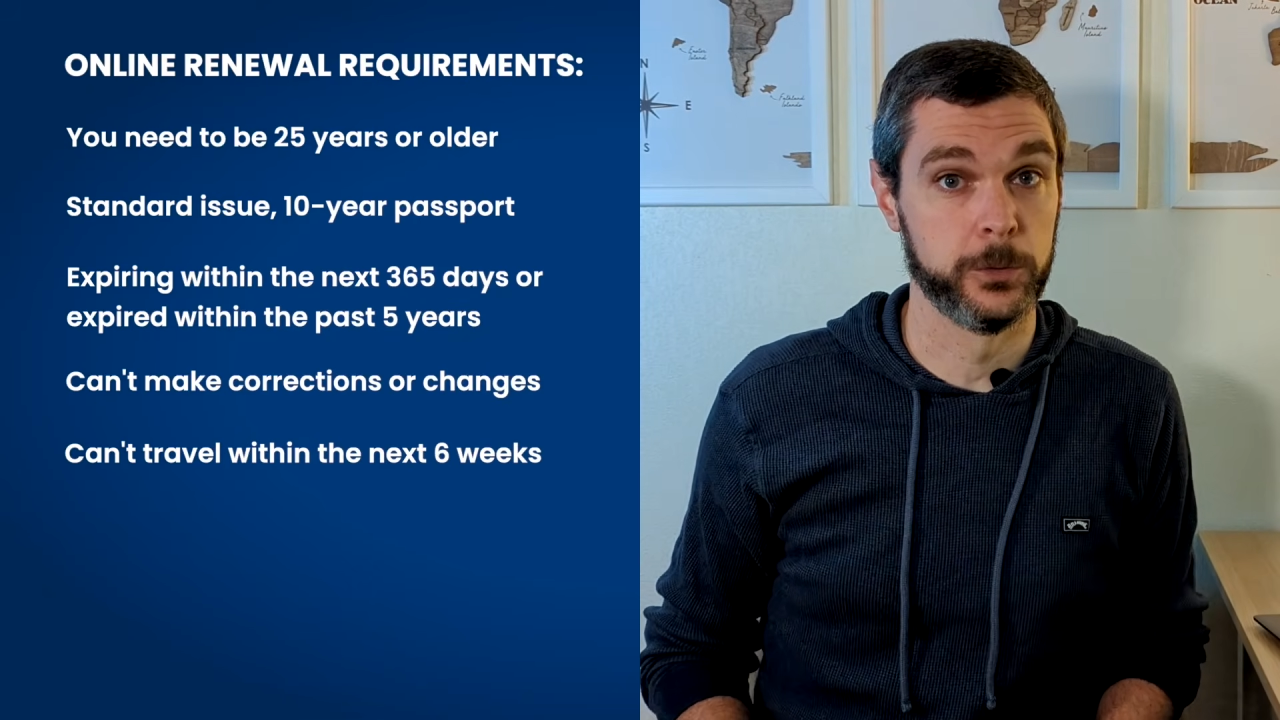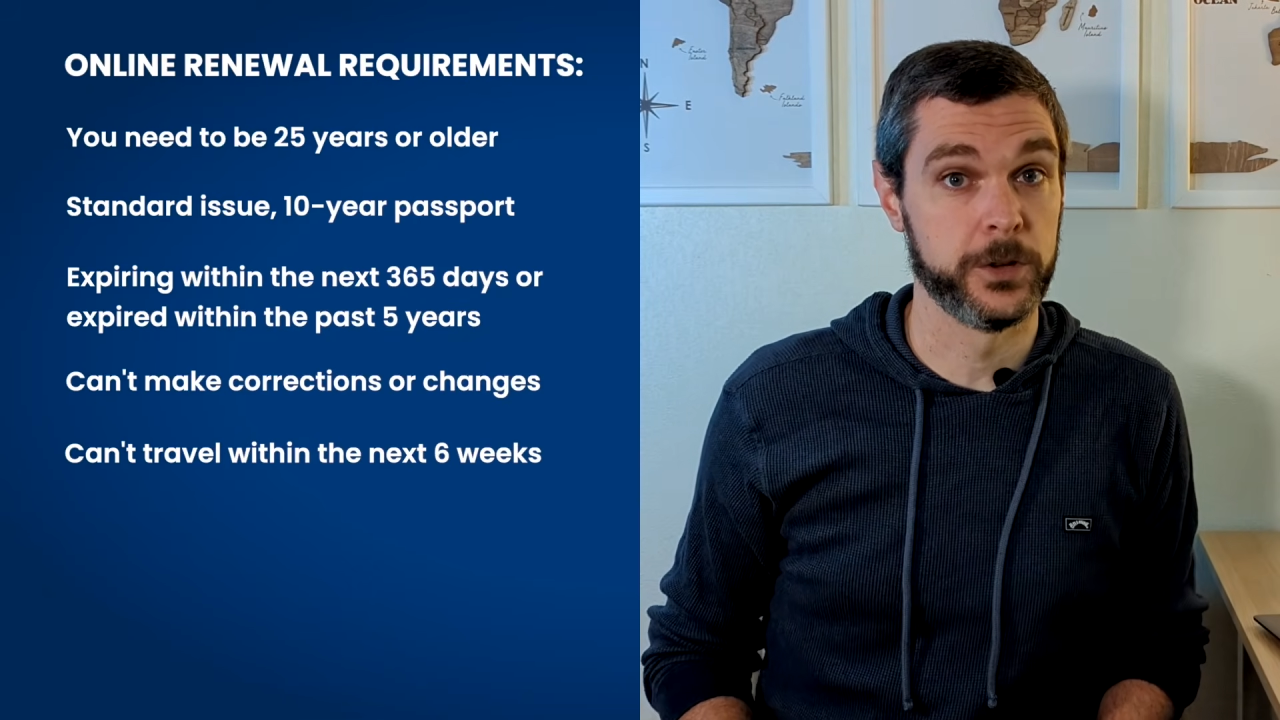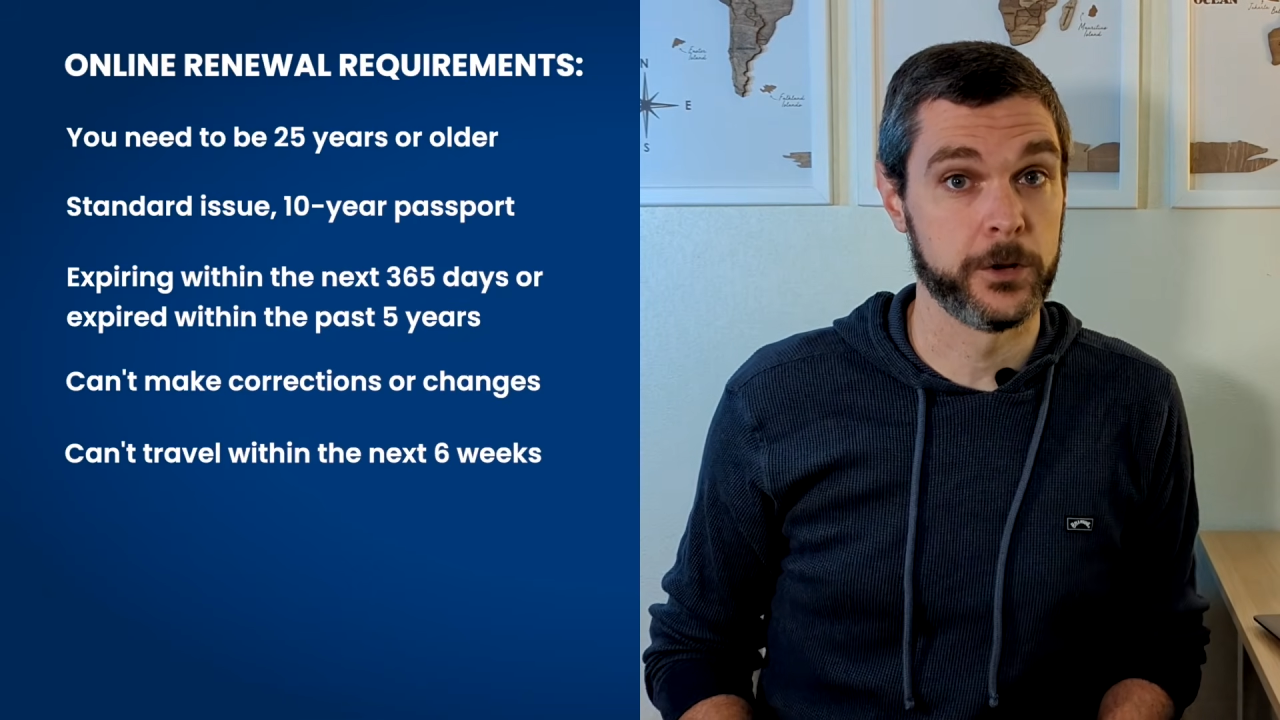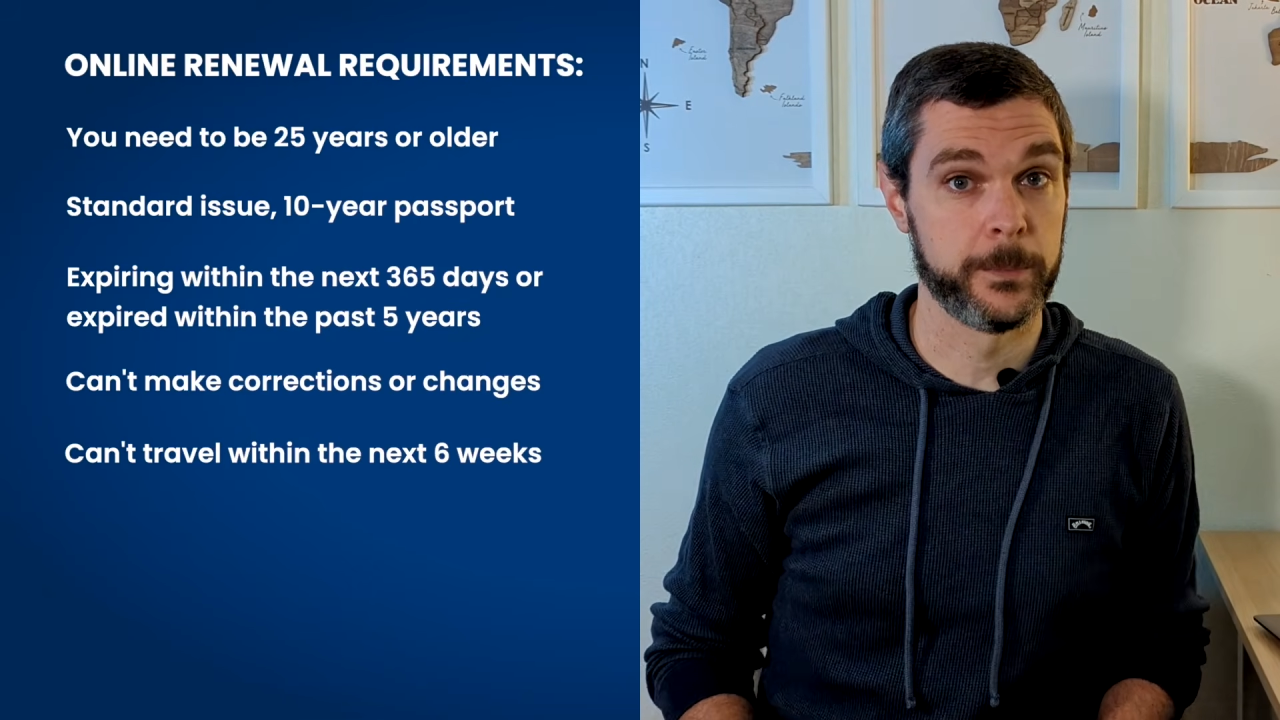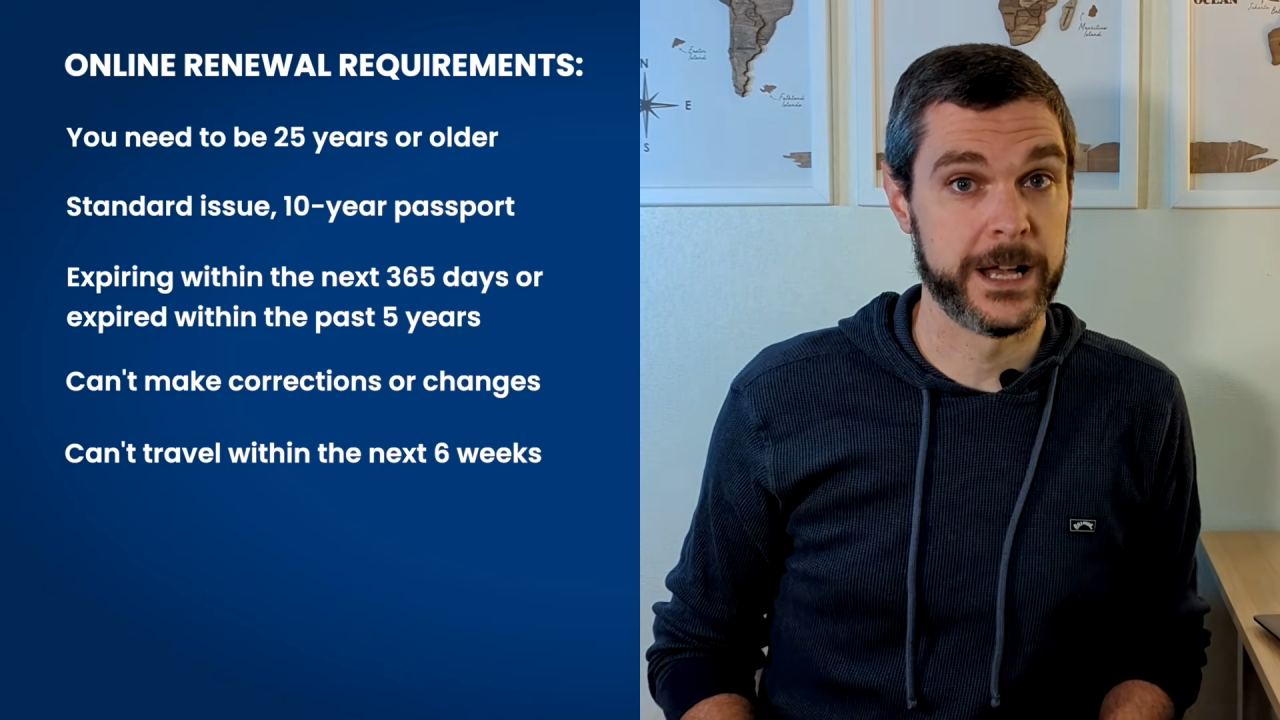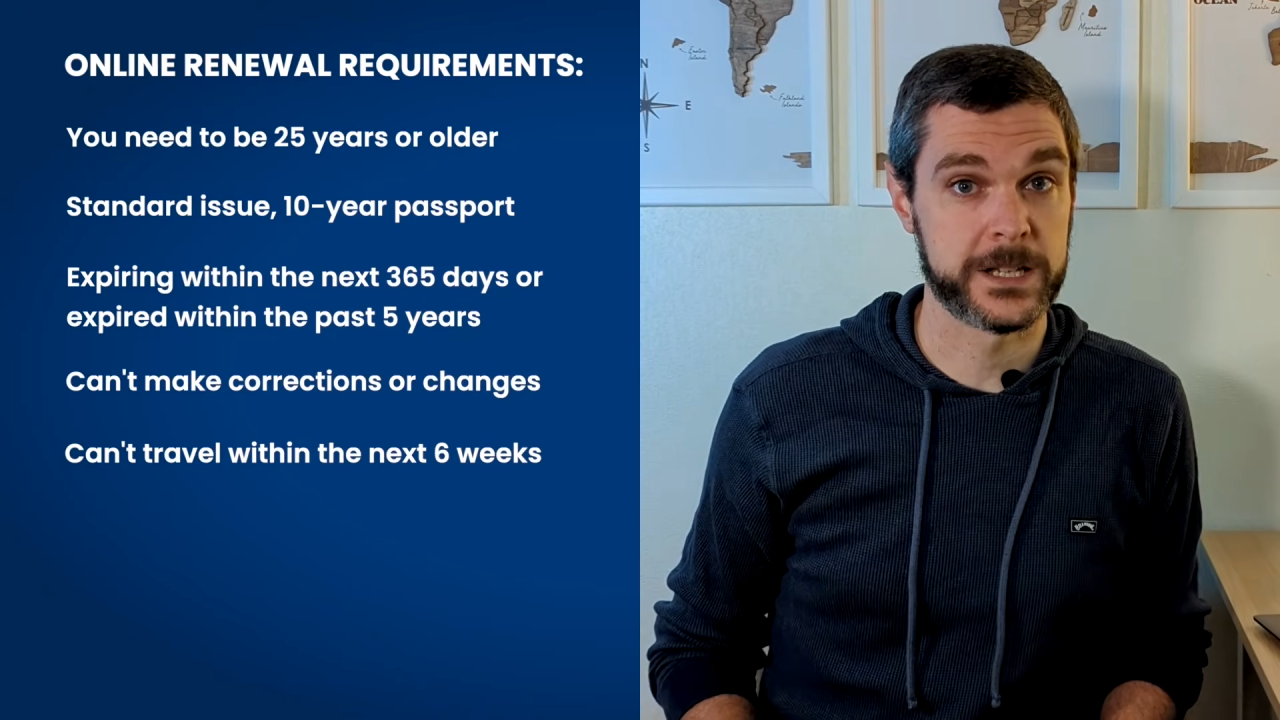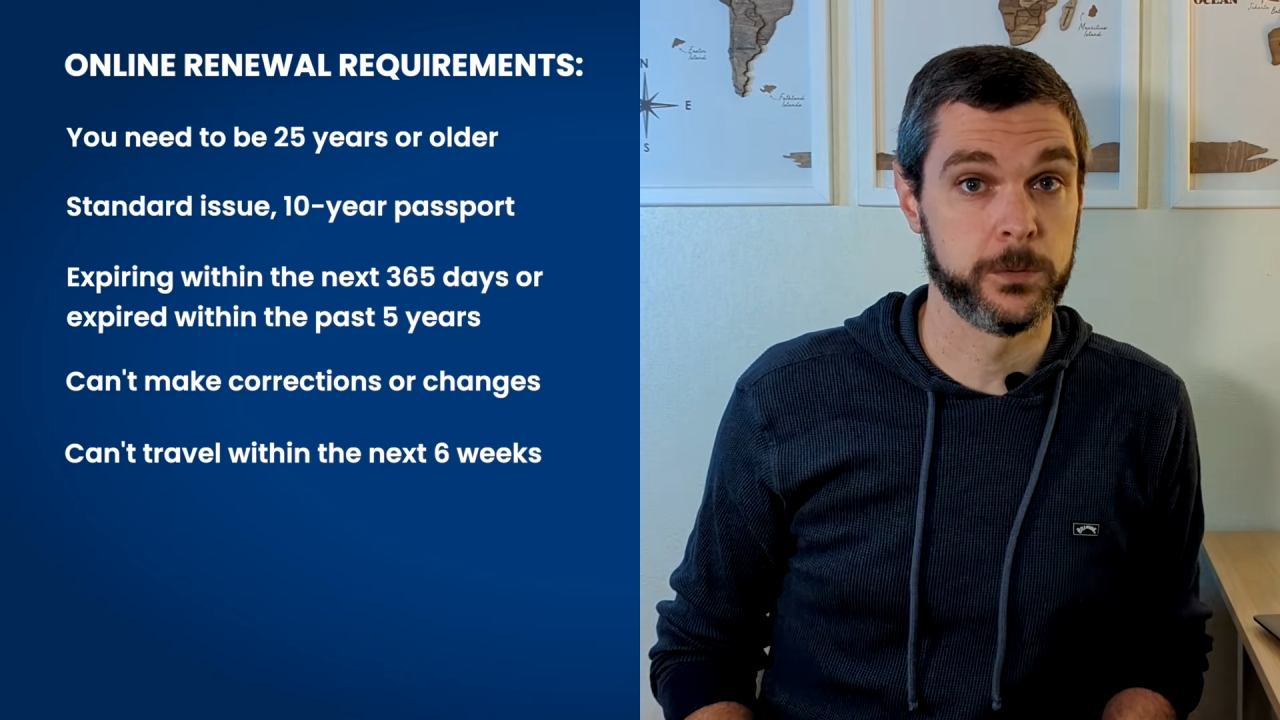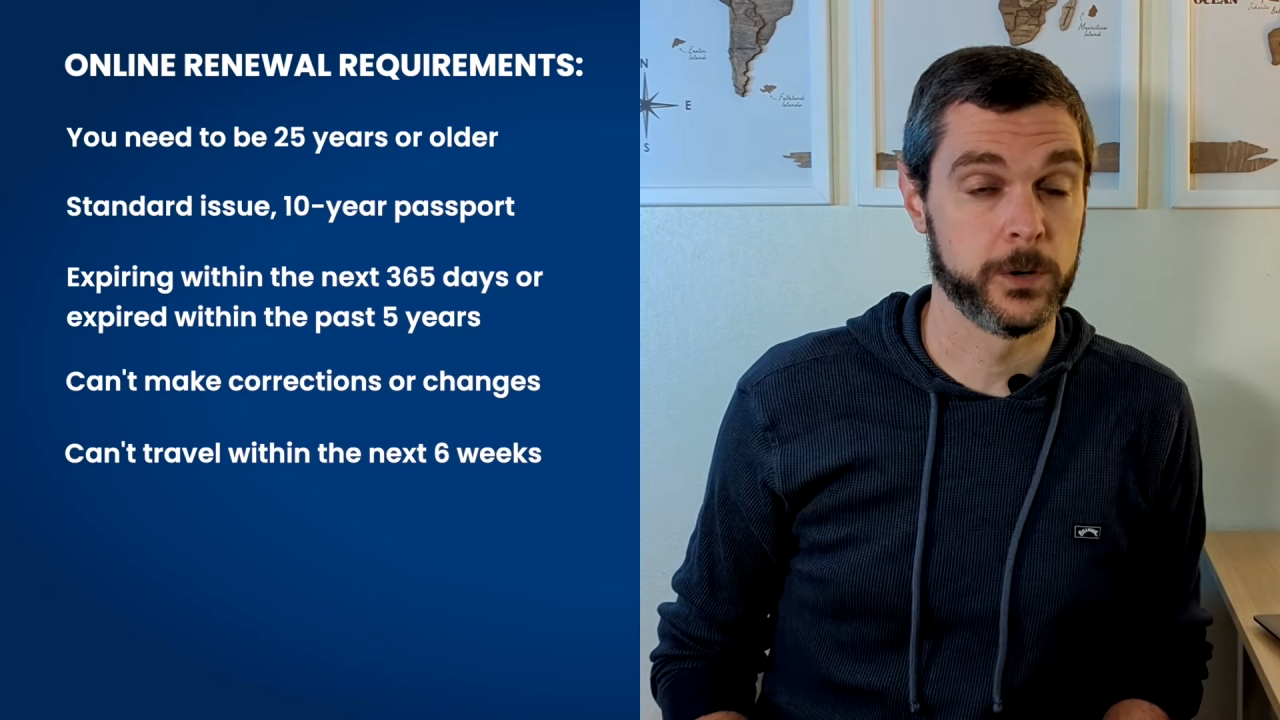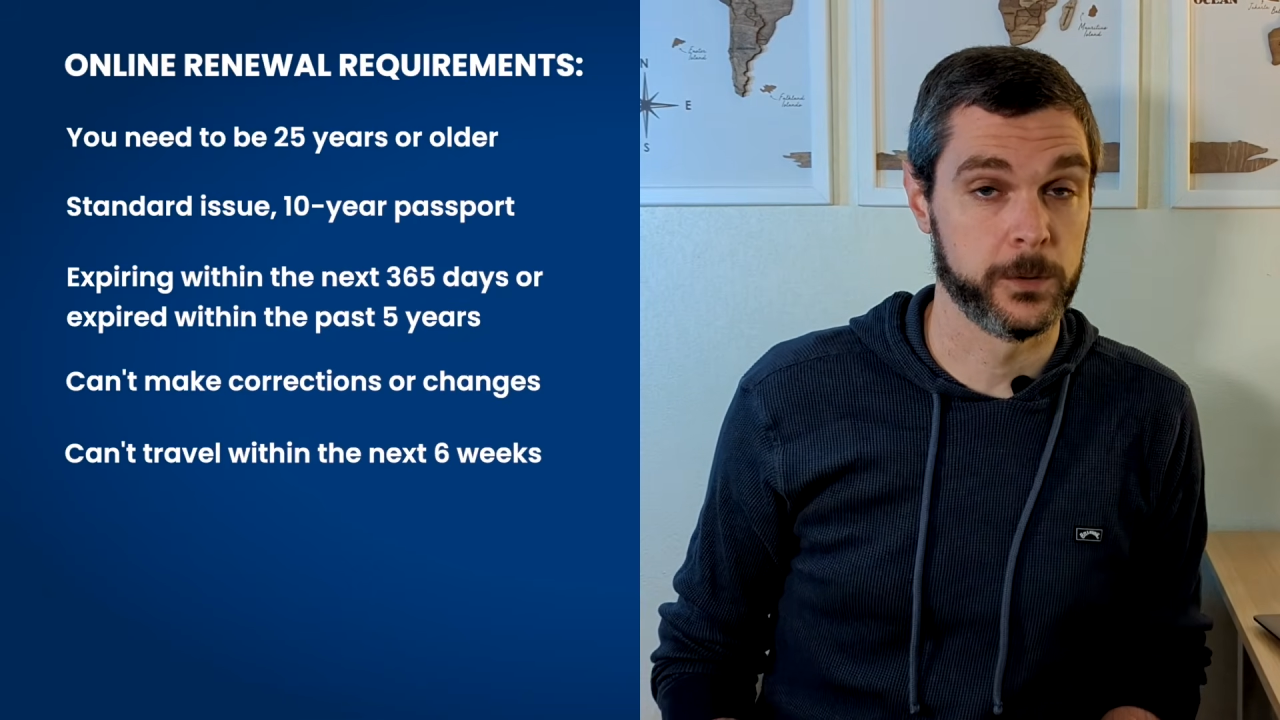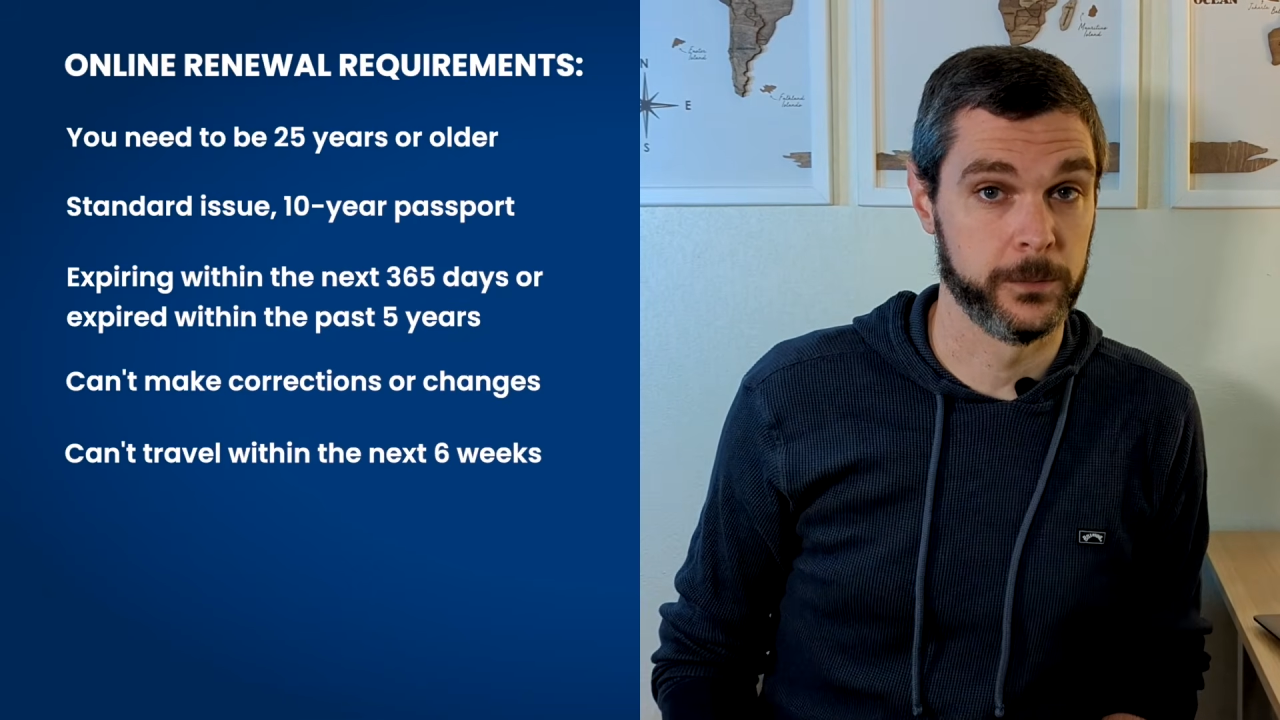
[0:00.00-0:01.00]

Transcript: with your passport